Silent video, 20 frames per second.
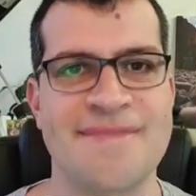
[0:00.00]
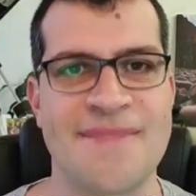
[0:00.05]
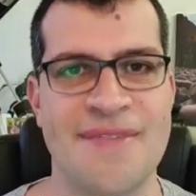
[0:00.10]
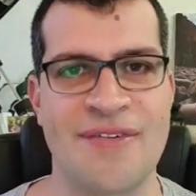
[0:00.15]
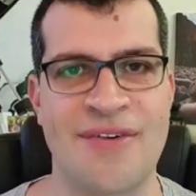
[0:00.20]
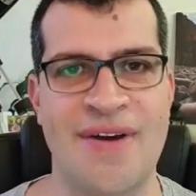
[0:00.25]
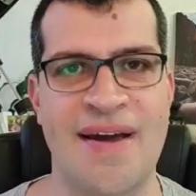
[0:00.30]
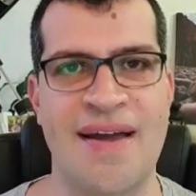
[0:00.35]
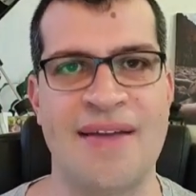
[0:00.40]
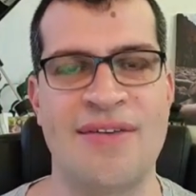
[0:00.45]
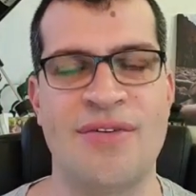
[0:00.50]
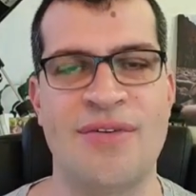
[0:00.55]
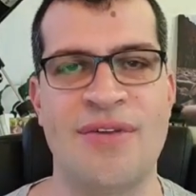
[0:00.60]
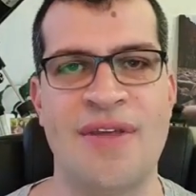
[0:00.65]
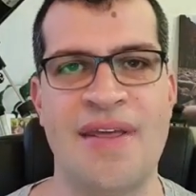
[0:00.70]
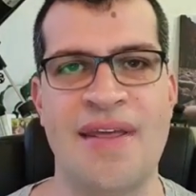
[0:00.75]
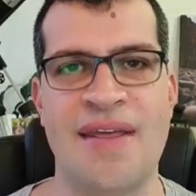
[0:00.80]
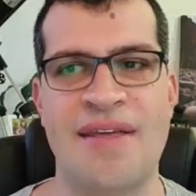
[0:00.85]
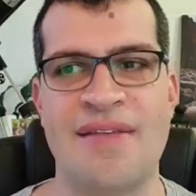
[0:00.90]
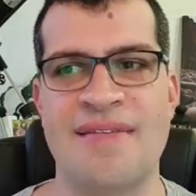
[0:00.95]
right?
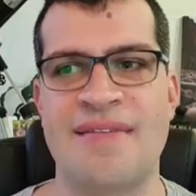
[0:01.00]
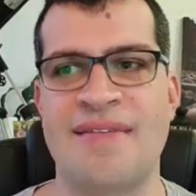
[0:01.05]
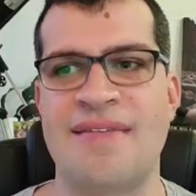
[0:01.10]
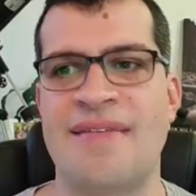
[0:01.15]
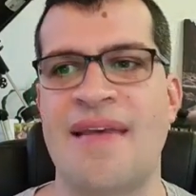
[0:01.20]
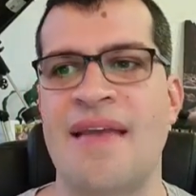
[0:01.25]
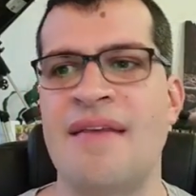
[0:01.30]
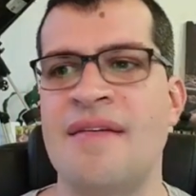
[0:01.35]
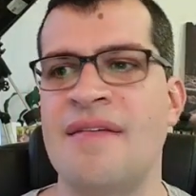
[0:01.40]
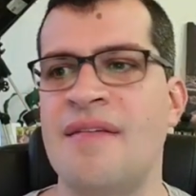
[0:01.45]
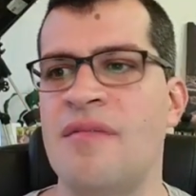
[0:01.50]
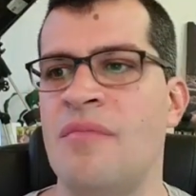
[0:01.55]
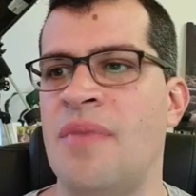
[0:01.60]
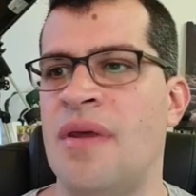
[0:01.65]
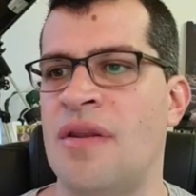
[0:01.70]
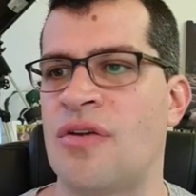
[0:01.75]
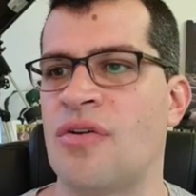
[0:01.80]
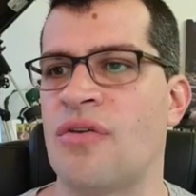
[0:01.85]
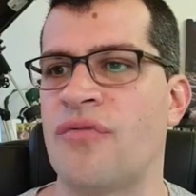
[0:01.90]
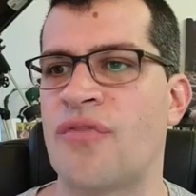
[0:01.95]
The
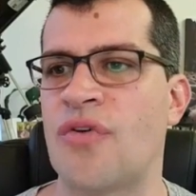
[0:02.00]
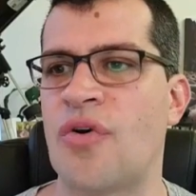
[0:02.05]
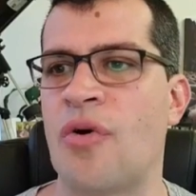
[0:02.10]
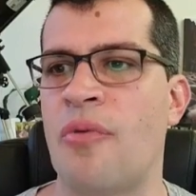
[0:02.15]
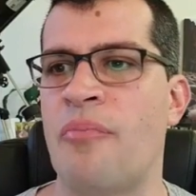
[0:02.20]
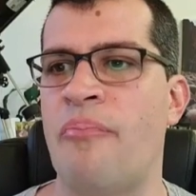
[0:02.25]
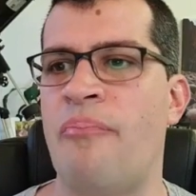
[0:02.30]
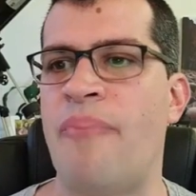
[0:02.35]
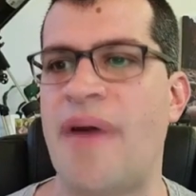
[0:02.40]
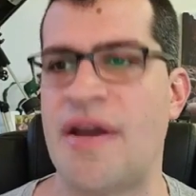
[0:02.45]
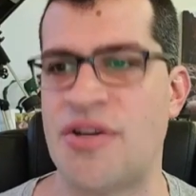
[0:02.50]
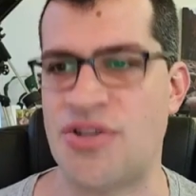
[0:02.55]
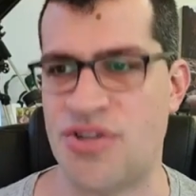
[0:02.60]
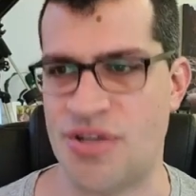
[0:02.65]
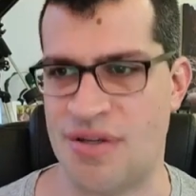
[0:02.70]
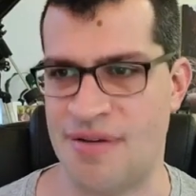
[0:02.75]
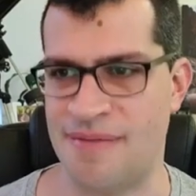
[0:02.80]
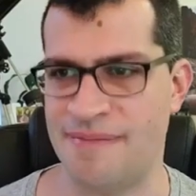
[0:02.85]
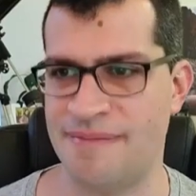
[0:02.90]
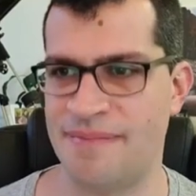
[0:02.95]
sentiment of
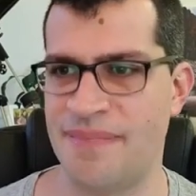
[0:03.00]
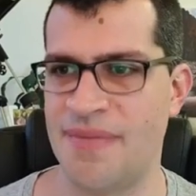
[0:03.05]
compassion.